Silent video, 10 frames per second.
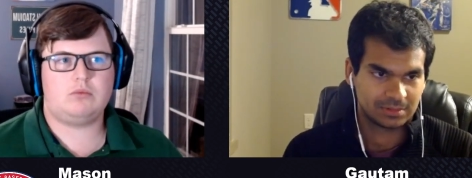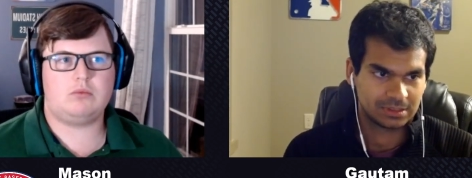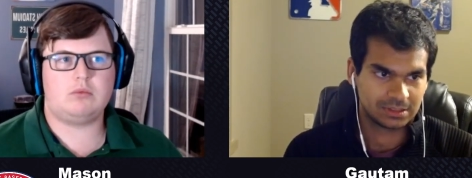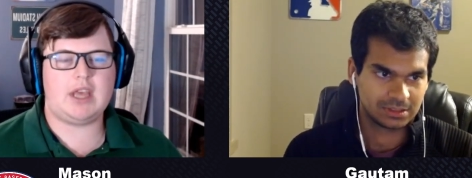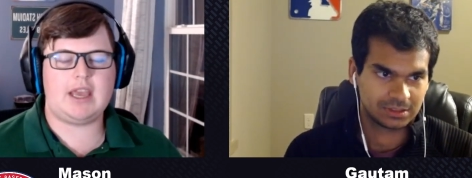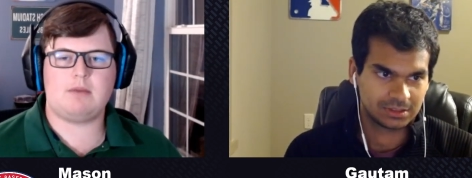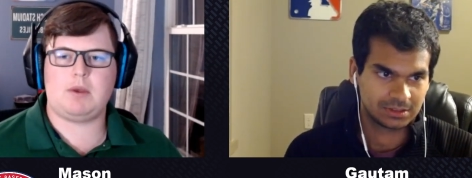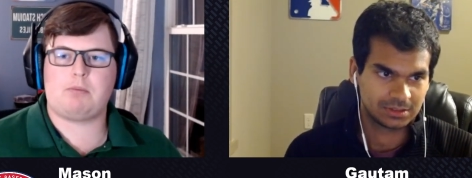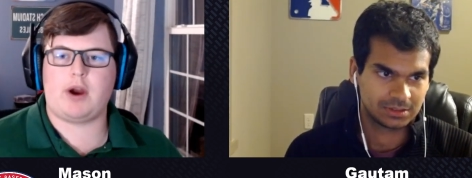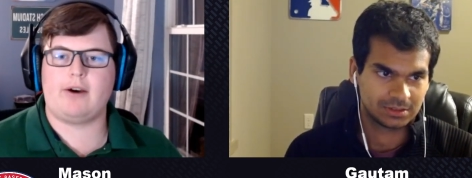Speaker 1: they can
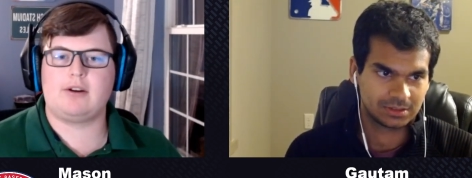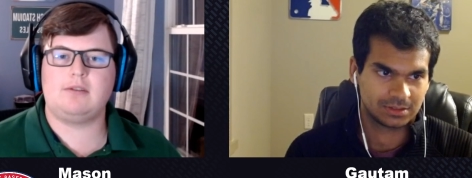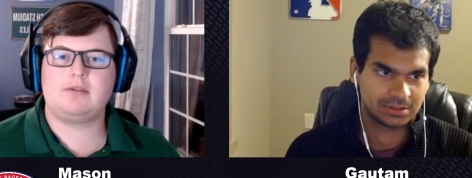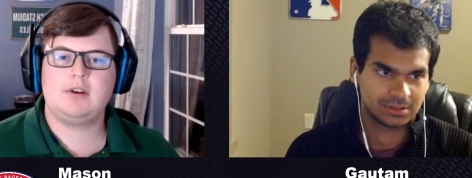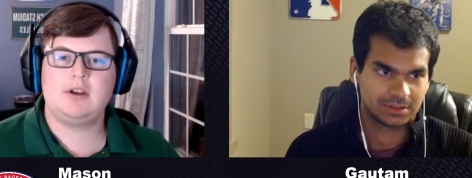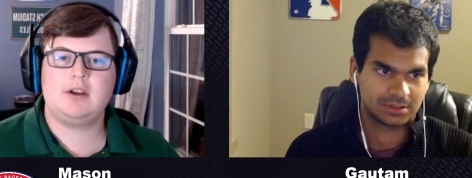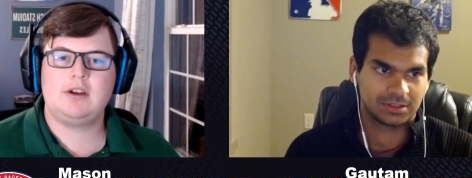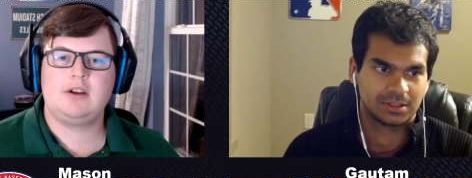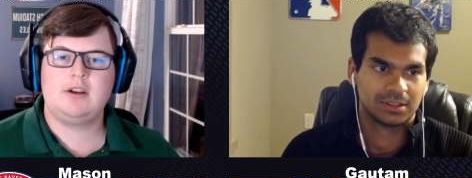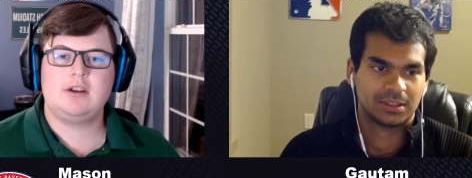be proud of.
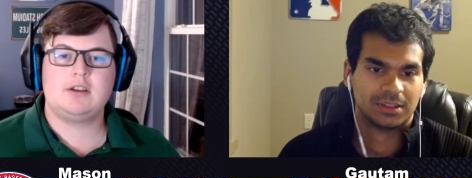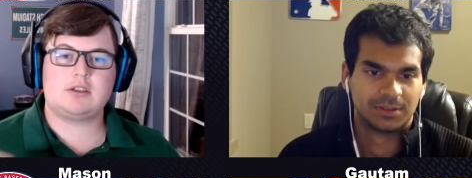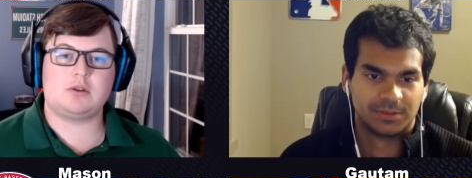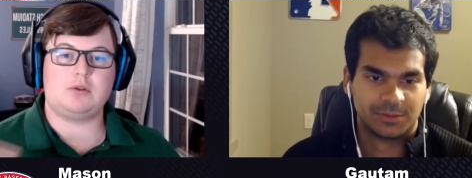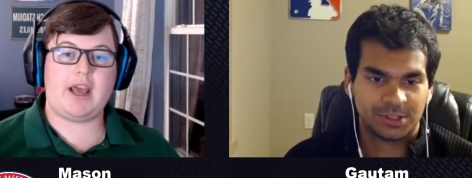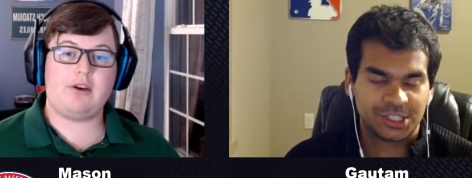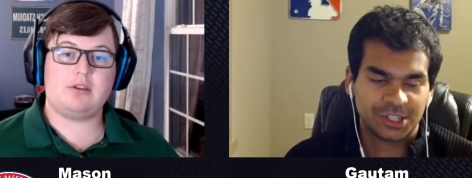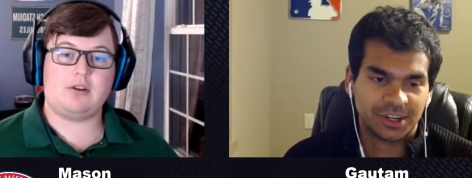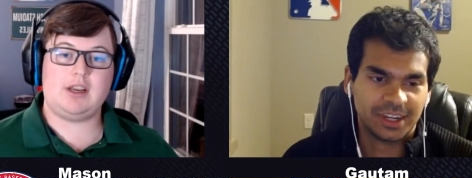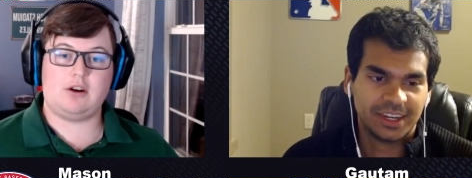So now For
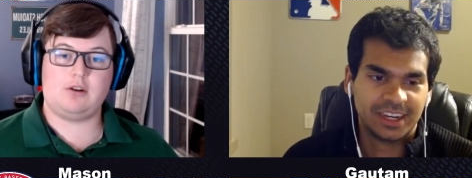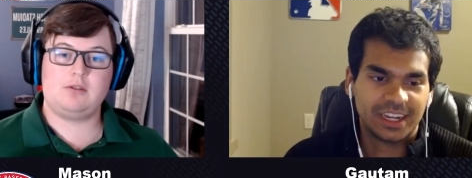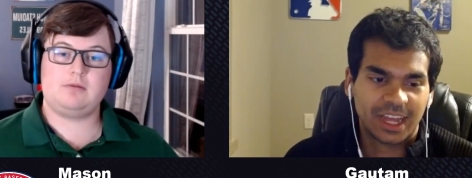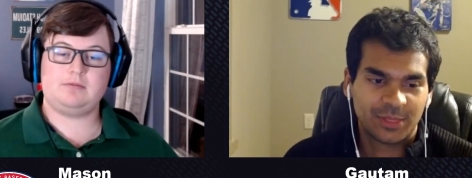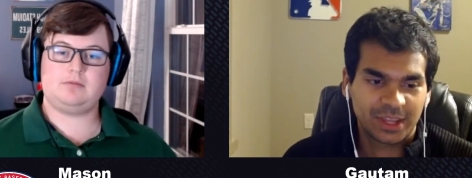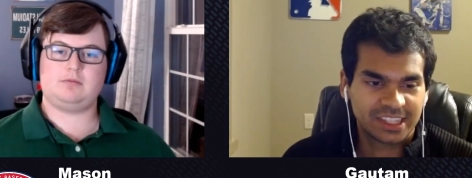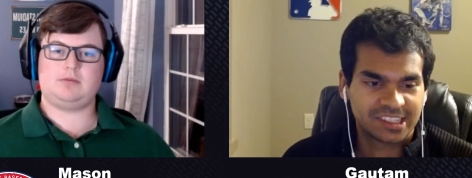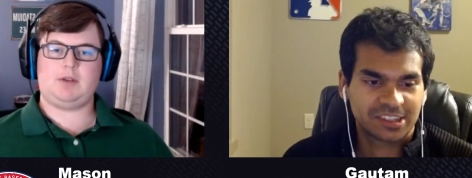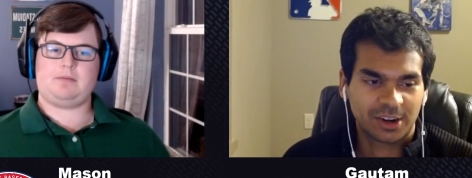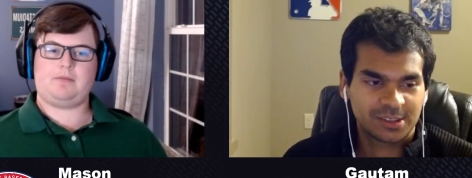sure. and
Speaker 2: I think
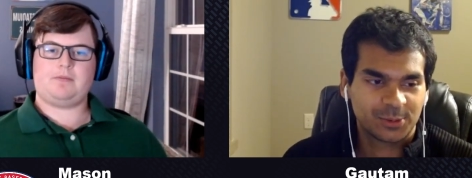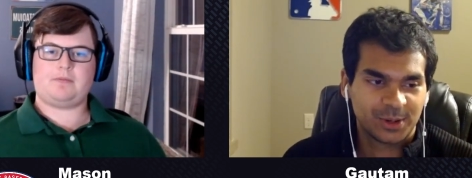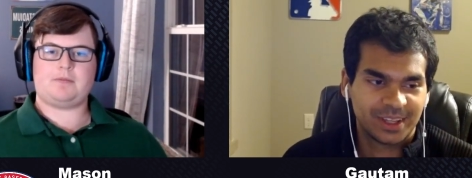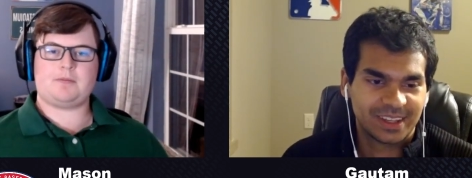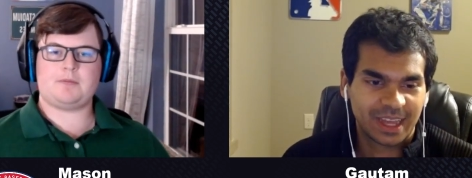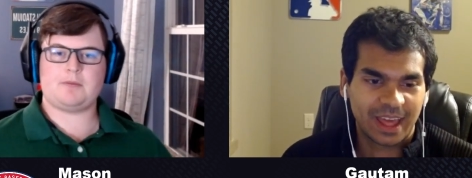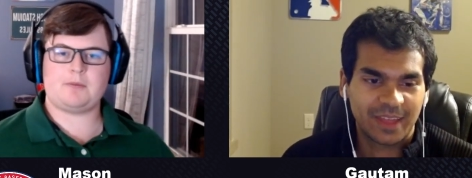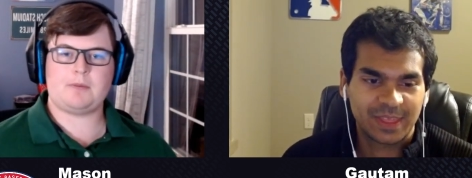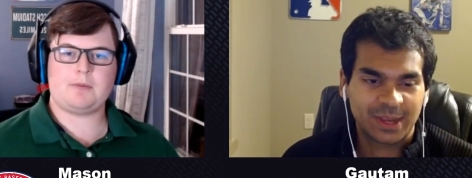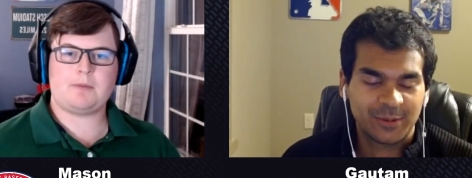it starts with
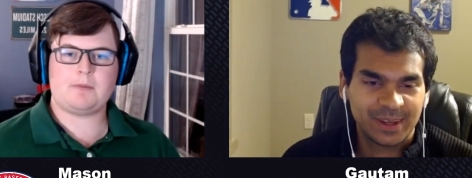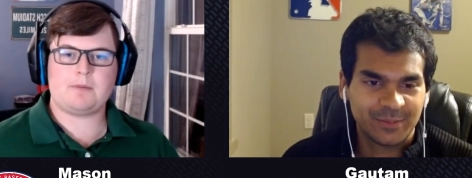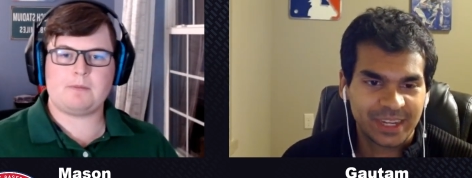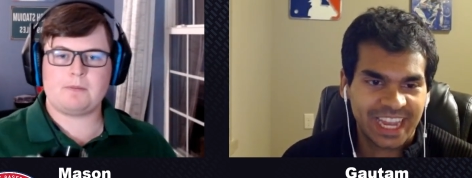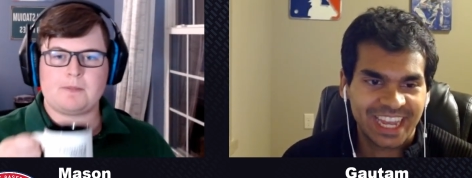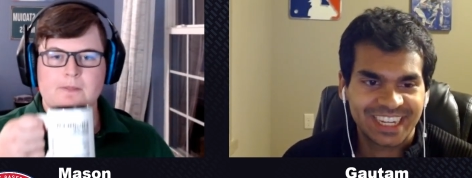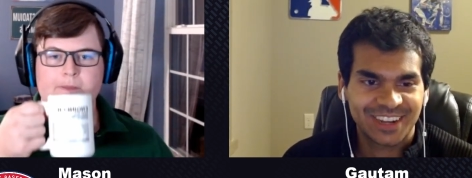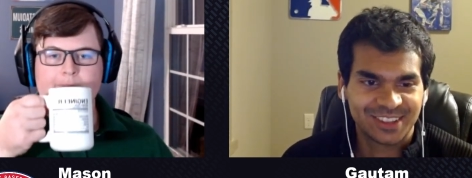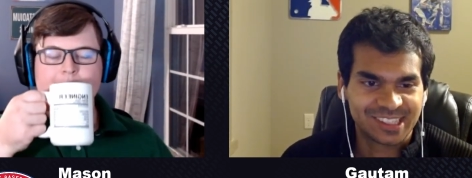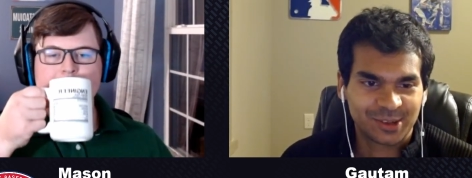I think we we can't
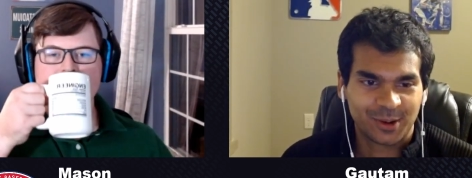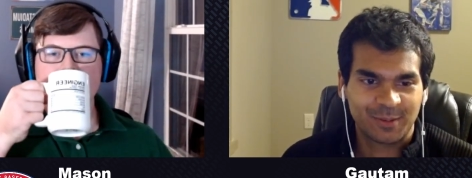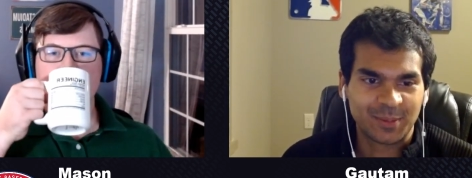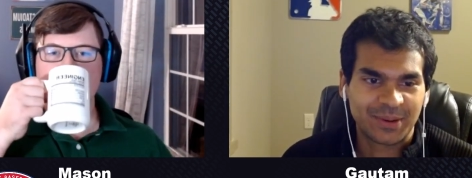tell the story of